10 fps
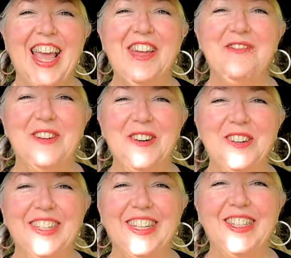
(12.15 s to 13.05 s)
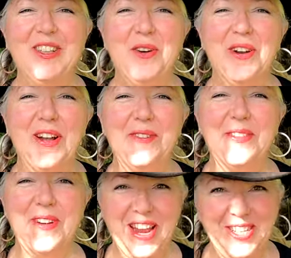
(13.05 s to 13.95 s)
Hey folks, it's Laura with
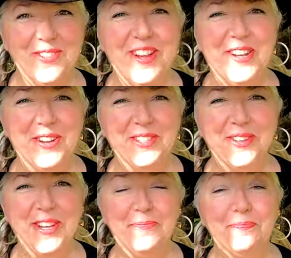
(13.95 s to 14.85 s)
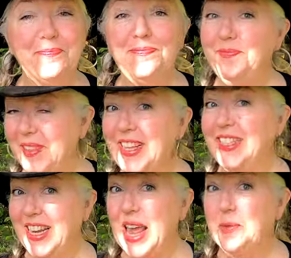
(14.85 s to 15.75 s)
Raintree Nursery. And
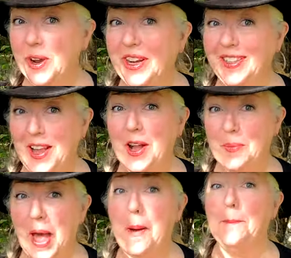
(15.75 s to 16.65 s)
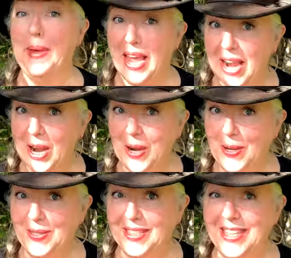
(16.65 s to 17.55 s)
today we're going to talk about
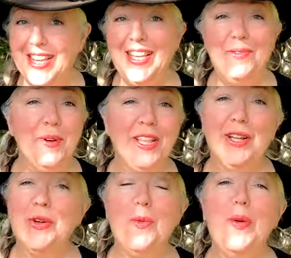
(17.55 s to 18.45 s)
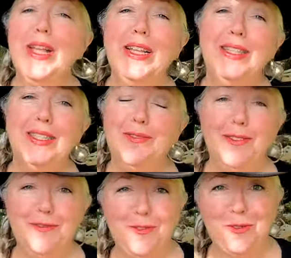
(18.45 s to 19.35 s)
pears, one of the queens of
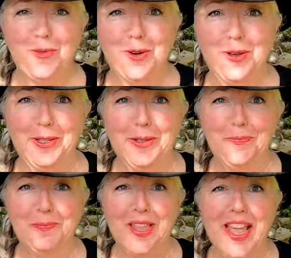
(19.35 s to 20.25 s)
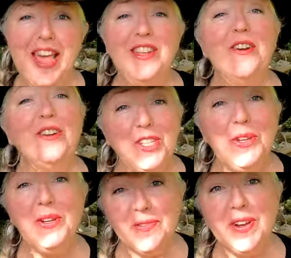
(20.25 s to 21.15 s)
the fruit world. There are
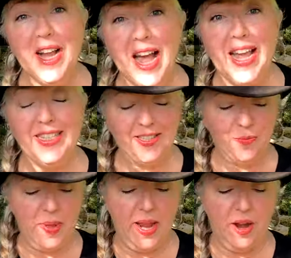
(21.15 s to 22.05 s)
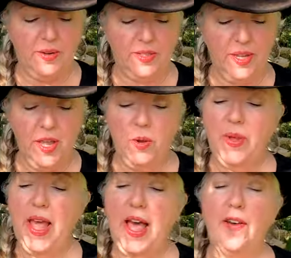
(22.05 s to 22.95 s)
two different kinds of pears.
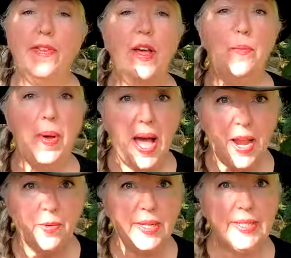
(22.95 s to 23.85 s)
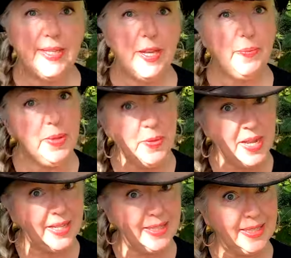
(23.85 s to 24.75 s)
We have Pyrus
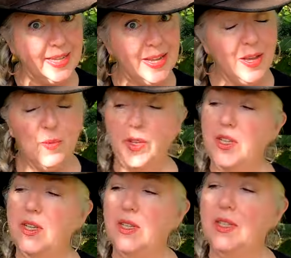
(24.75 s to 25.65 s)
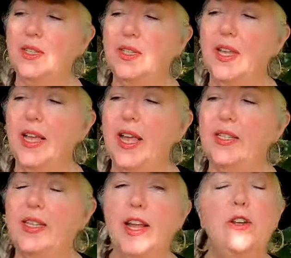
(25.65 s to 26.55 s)
communis, which is a
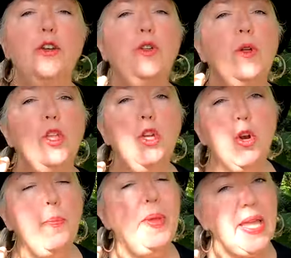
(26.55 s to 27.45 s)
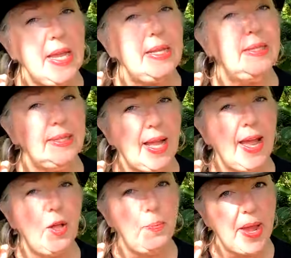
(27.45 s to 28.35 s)
standard European
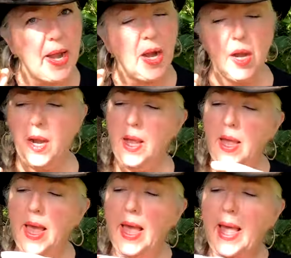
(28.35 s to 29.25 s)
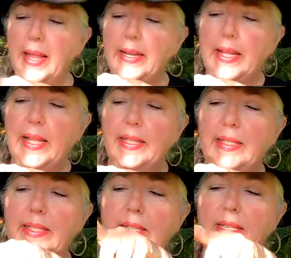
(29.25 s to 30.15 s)
style pear, and
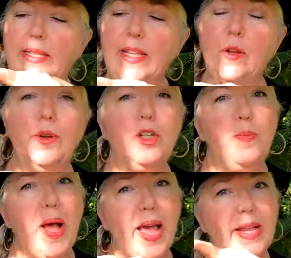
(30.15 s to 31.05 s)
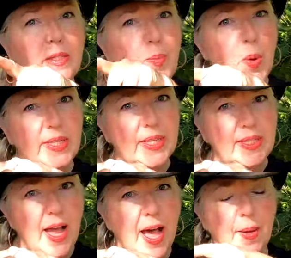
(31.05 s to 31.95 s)
it's distinguished by its pointed
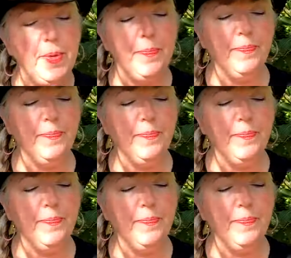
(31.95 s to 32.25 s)
top.